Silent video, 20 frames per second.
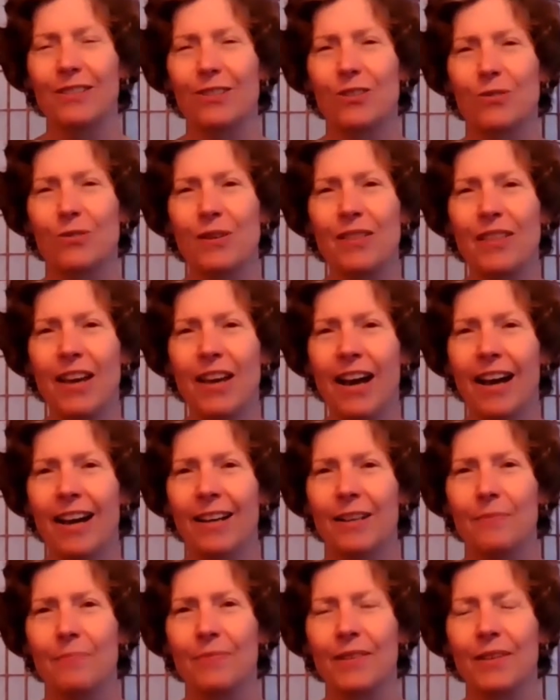enjoy
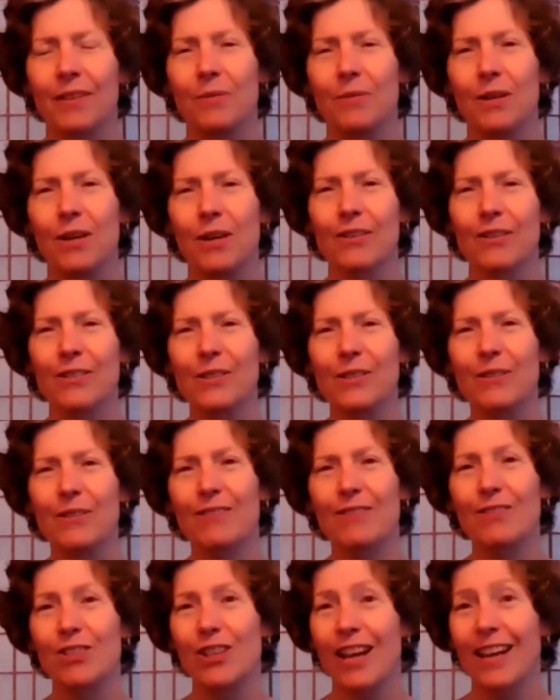that. We also
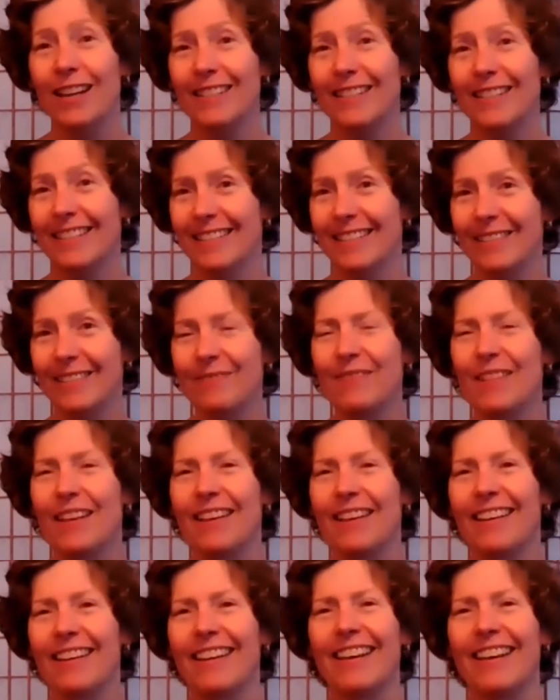have chanting,
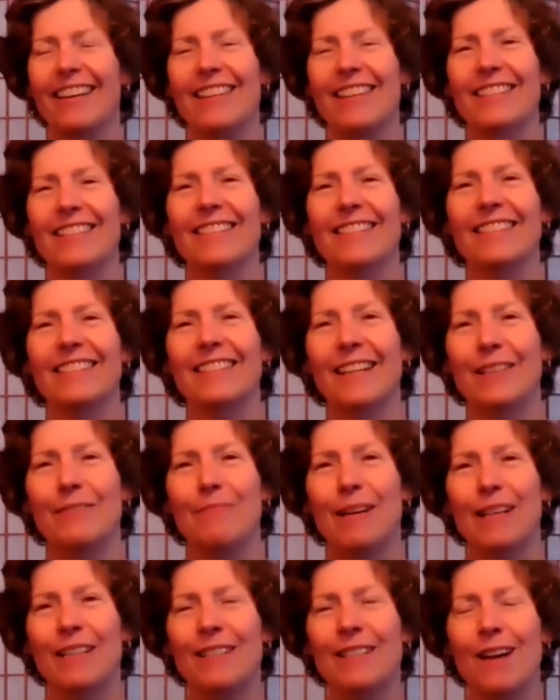and that's led
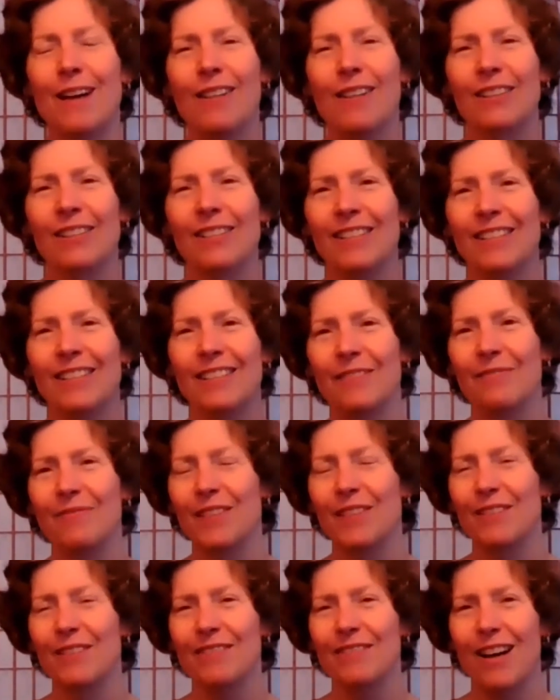by Nalini
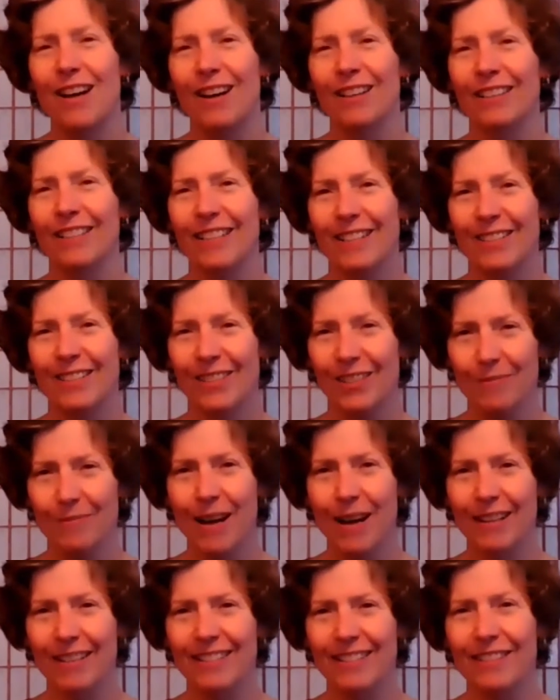of Nalini
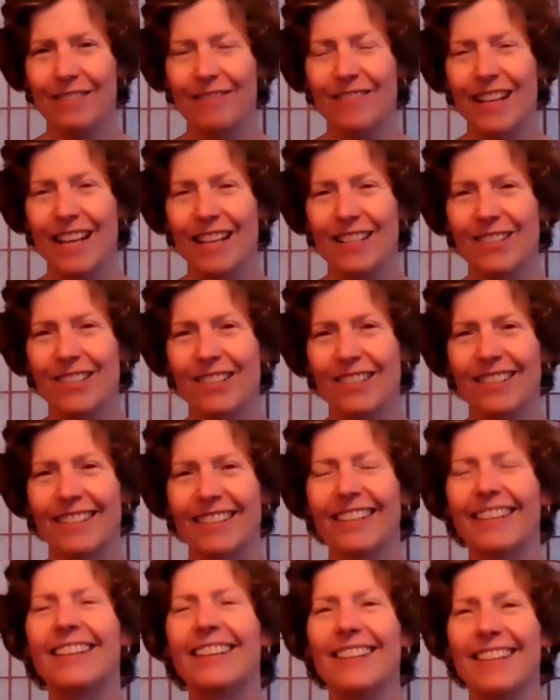Shamanic Divination.
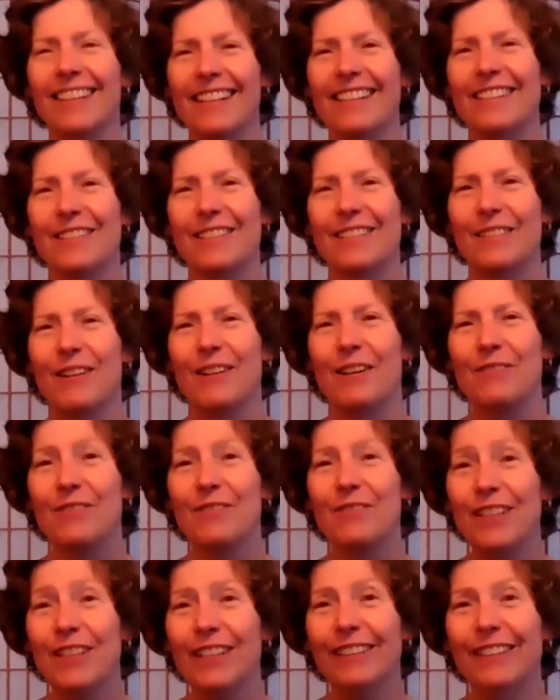So I
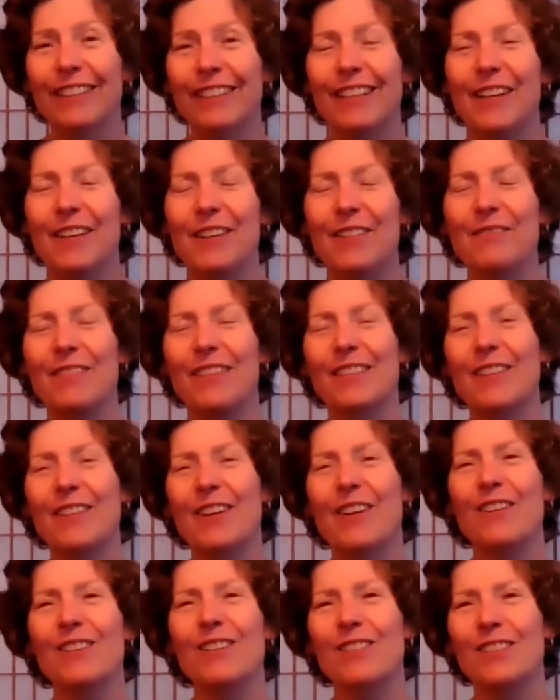really um,
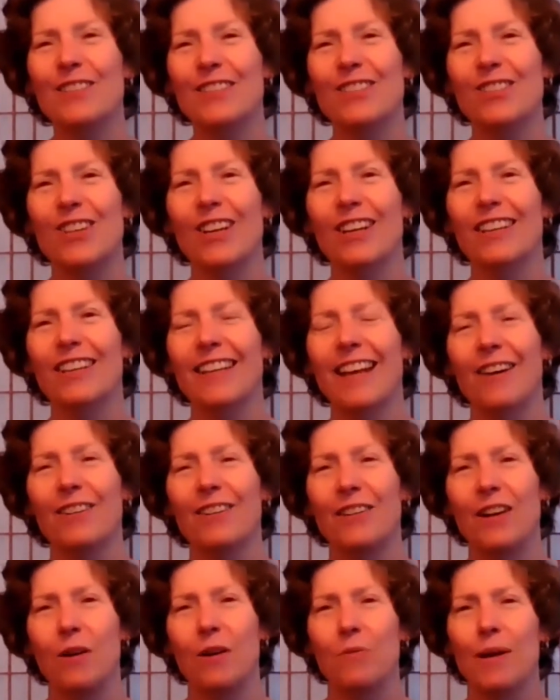encourage you to check it out
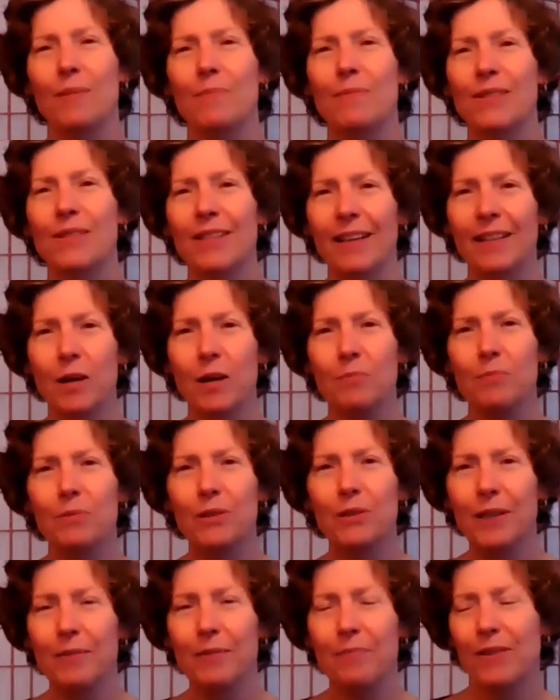on our website. I'll
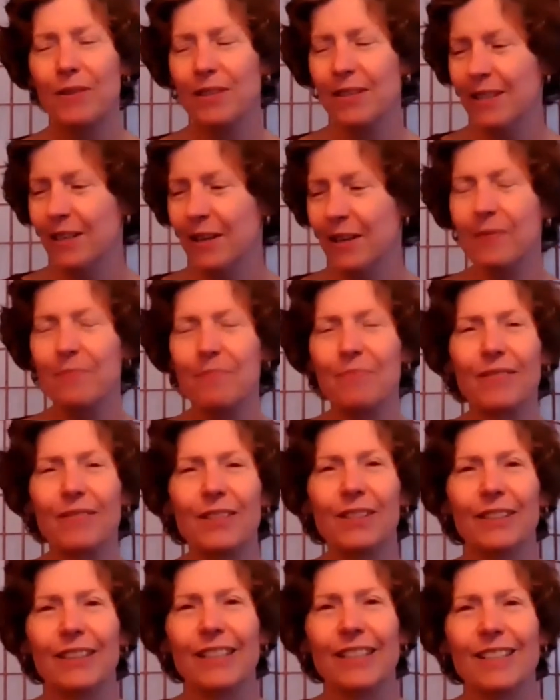put up the, um,
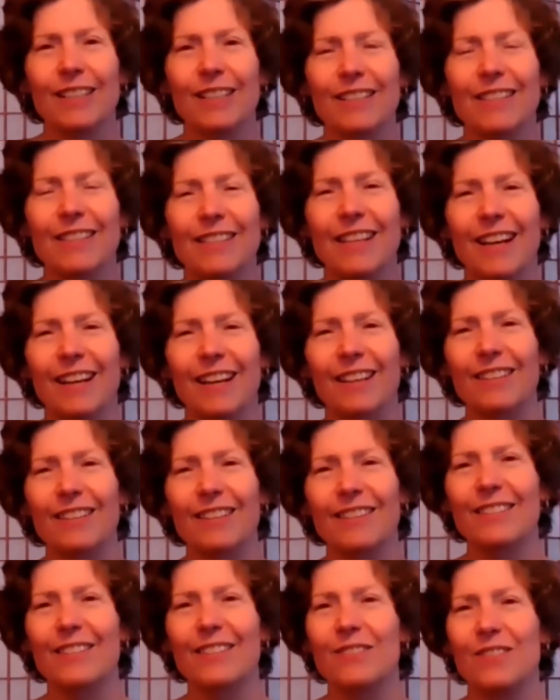the link in a
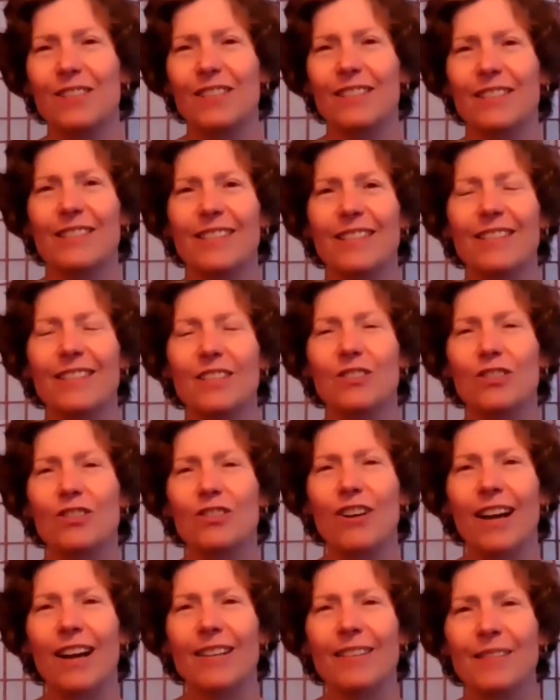second so you can see the
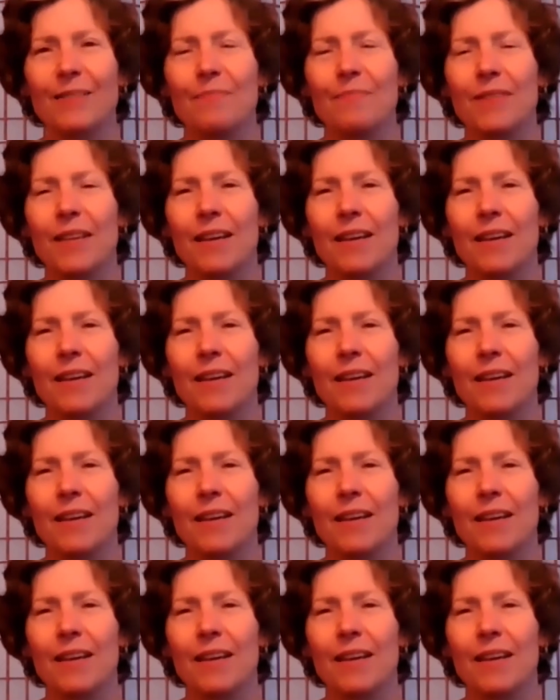address.